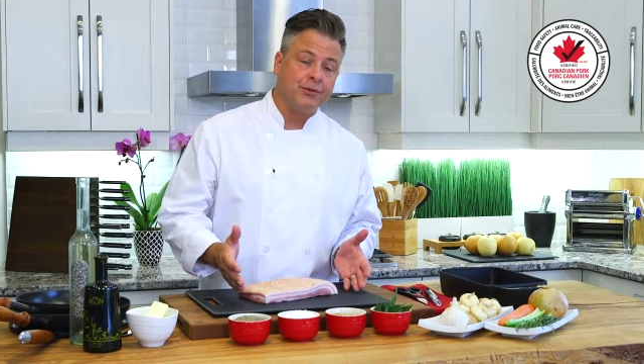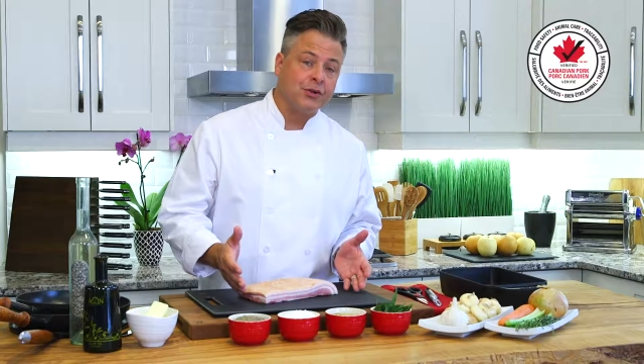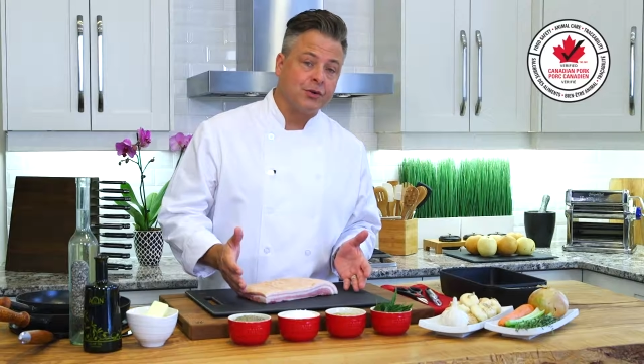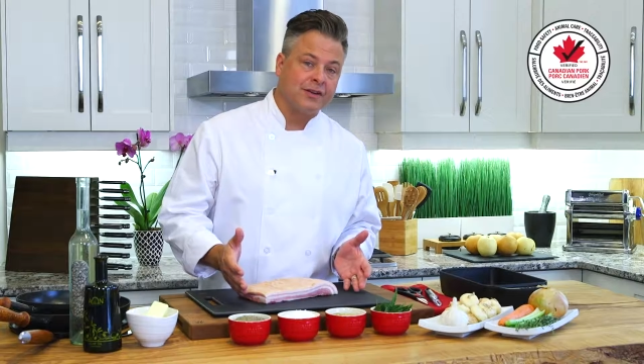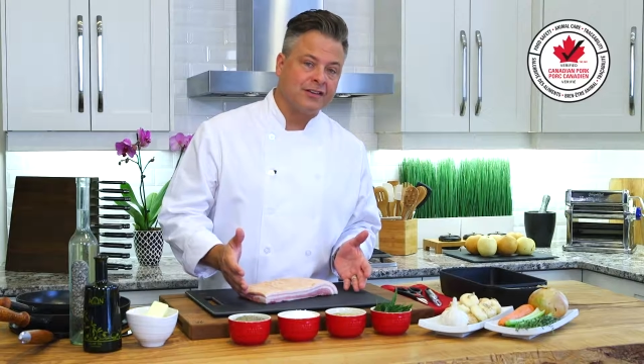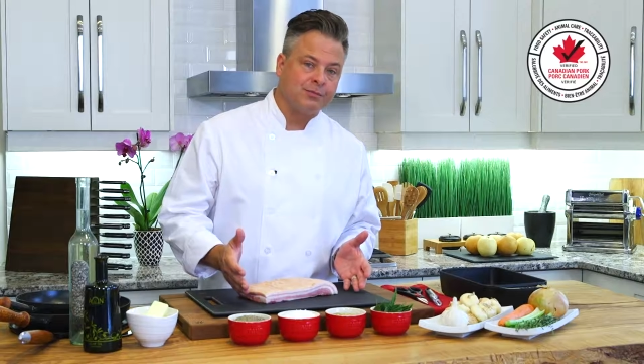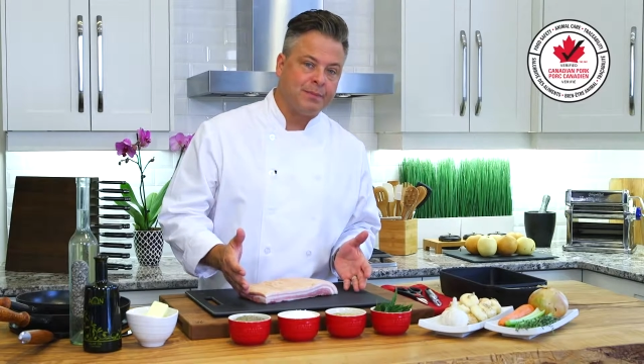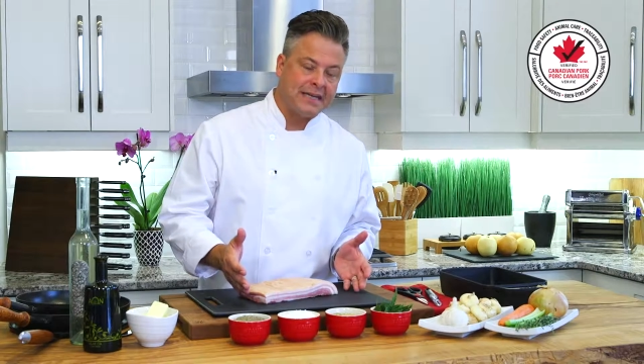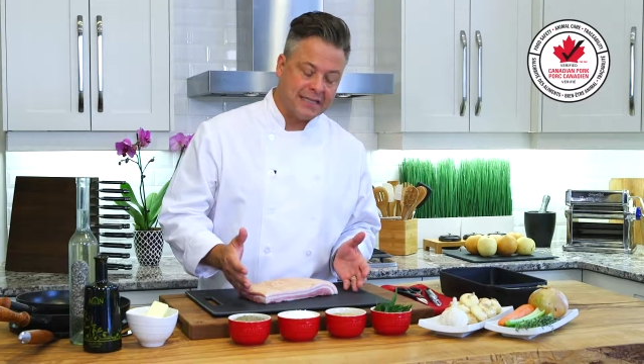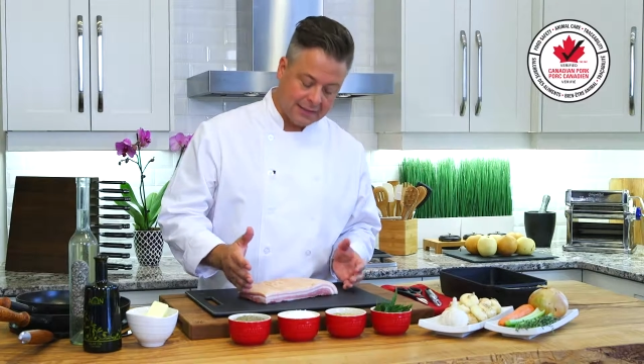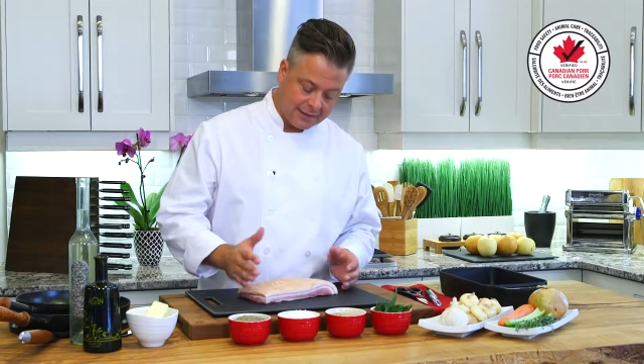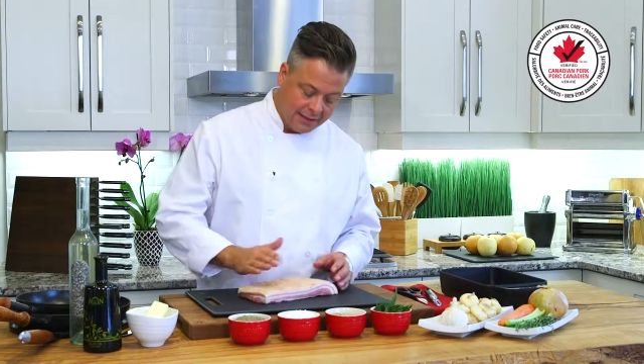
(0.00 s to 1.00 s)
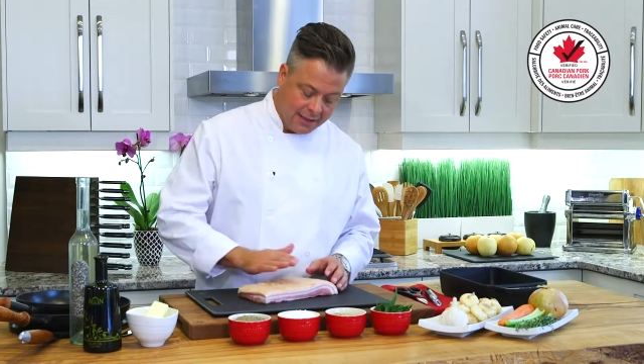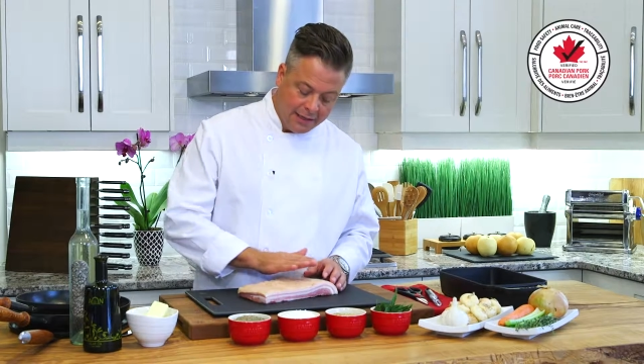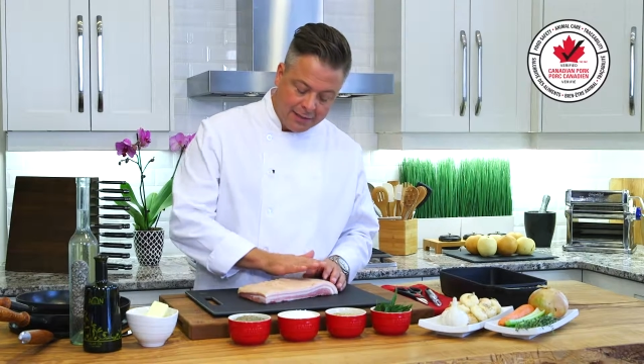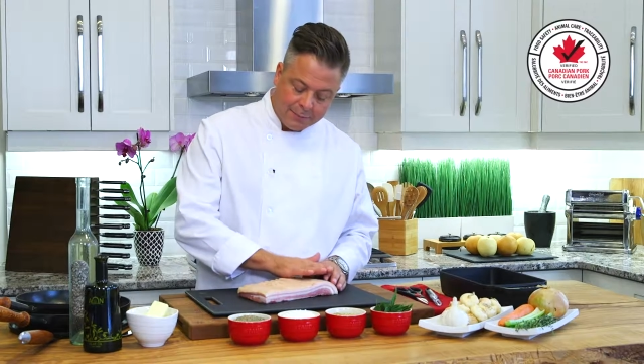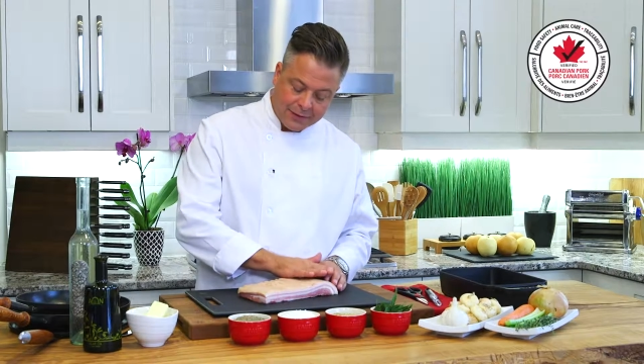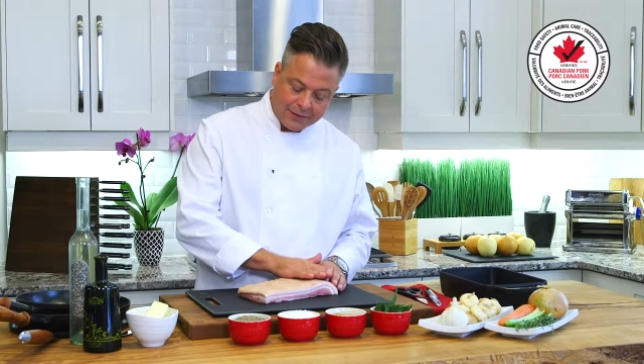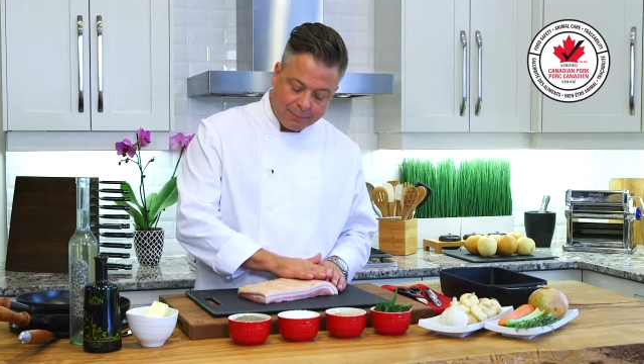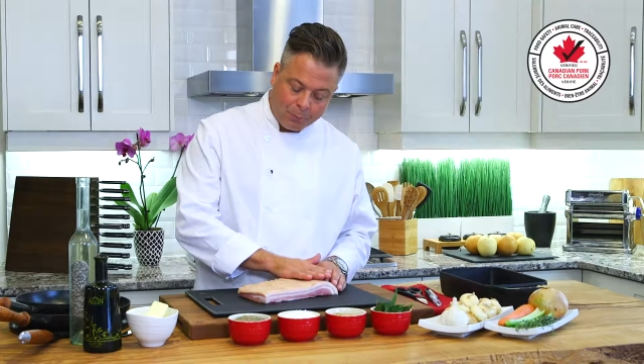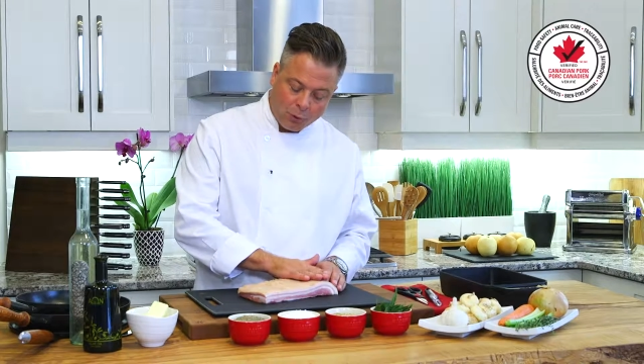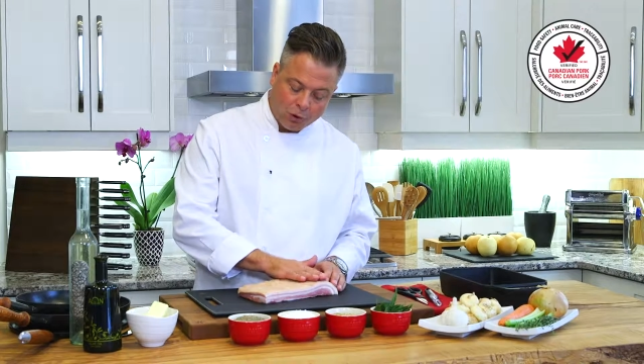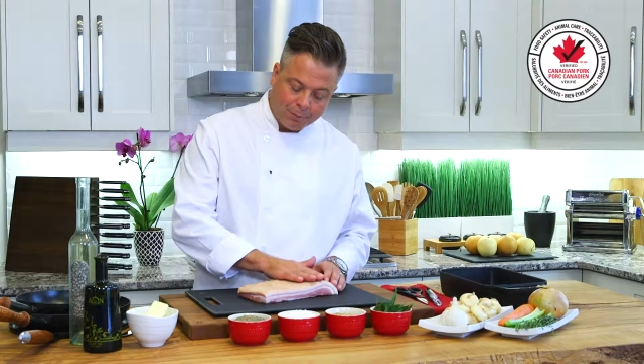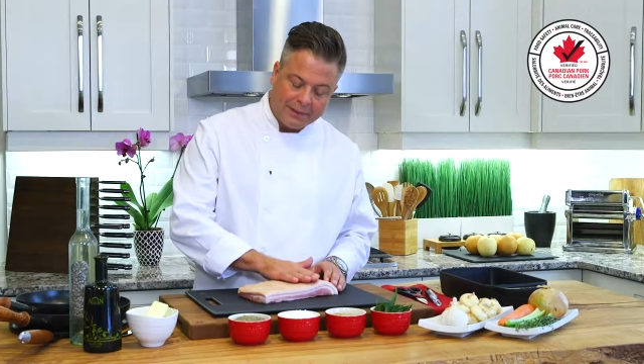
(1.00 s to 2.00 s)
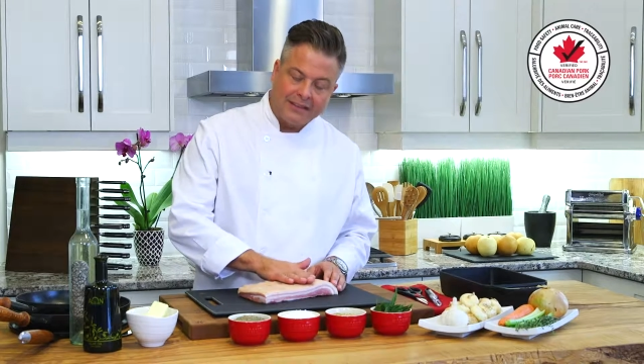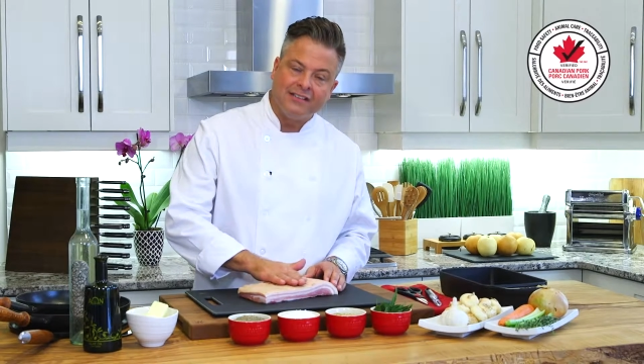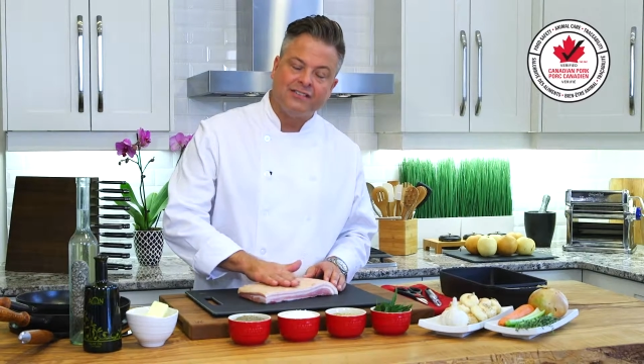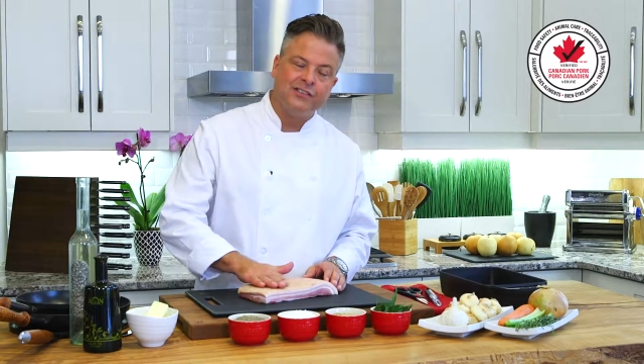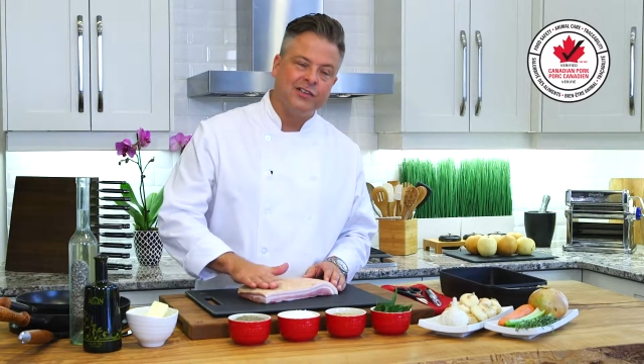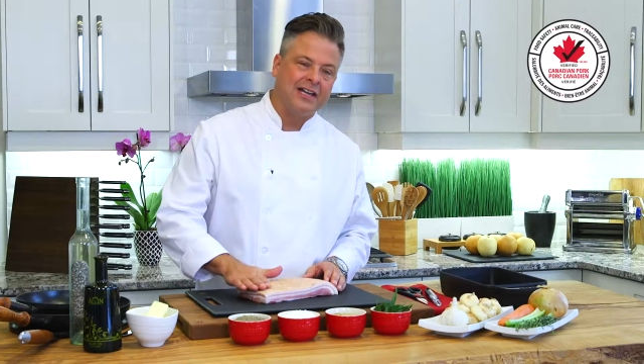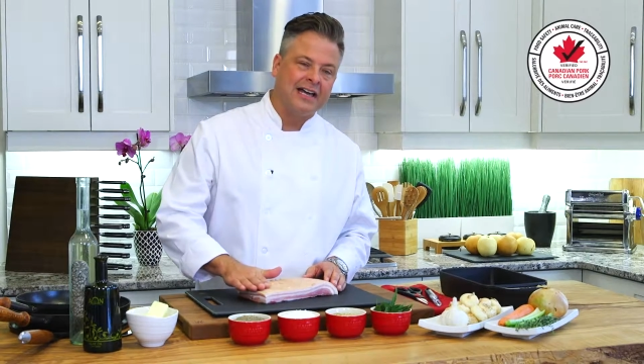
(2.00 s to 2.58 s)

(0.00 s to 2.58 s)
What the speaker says: know it as bacon, but the pork belly still